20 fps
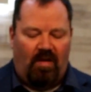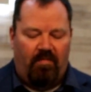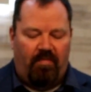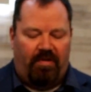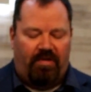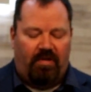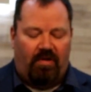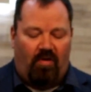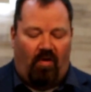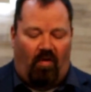
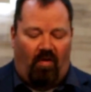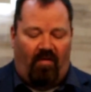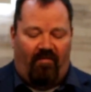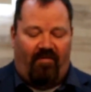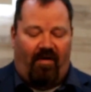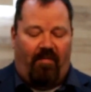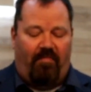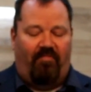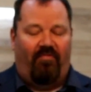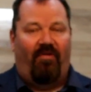But the goal
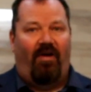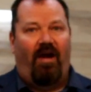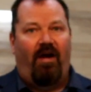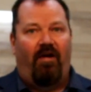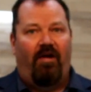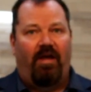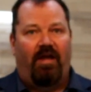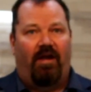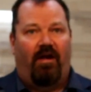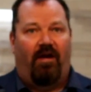of our
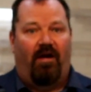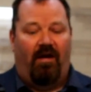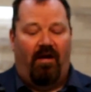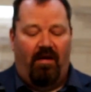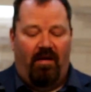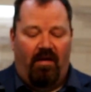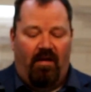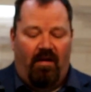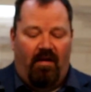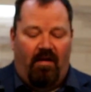prayer here
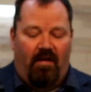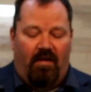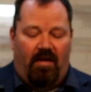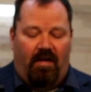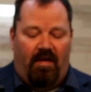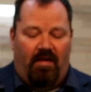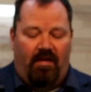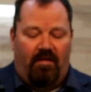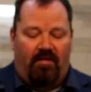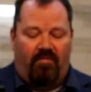
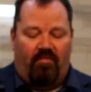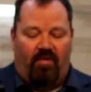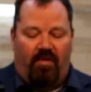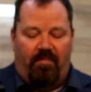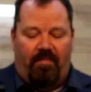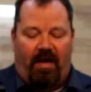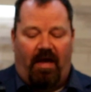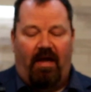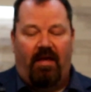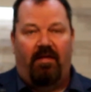is
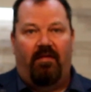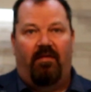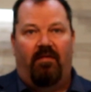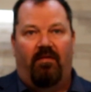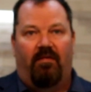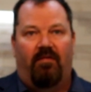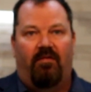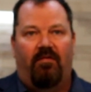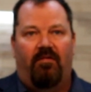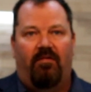
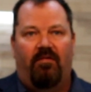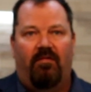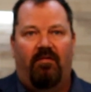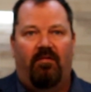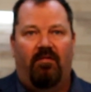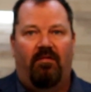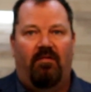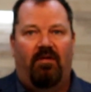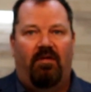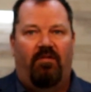repentance,
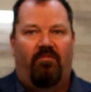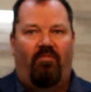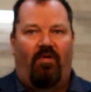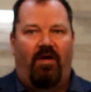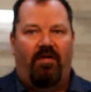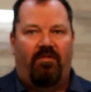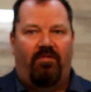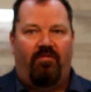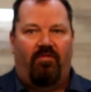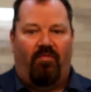it's
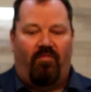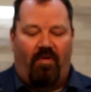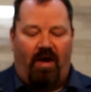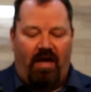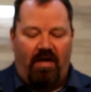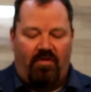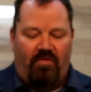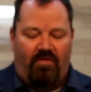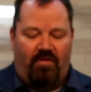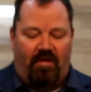
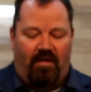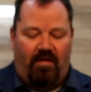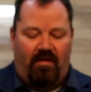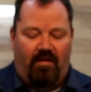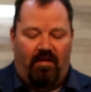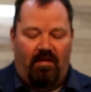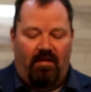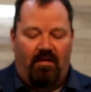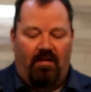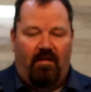
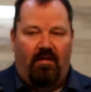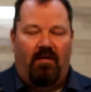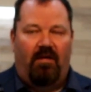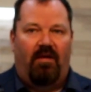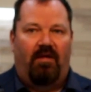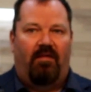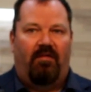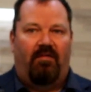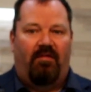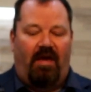restoration,
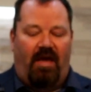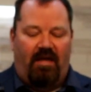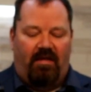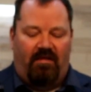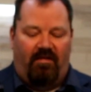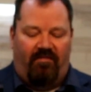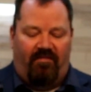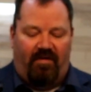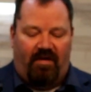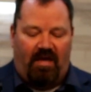it's
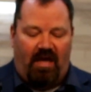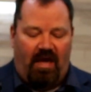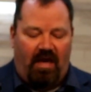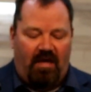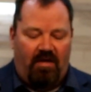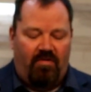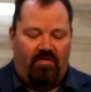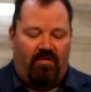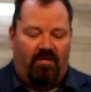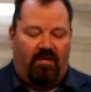
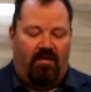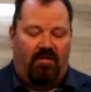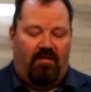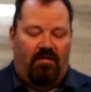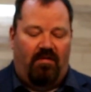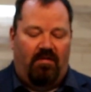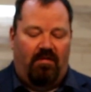sanctification.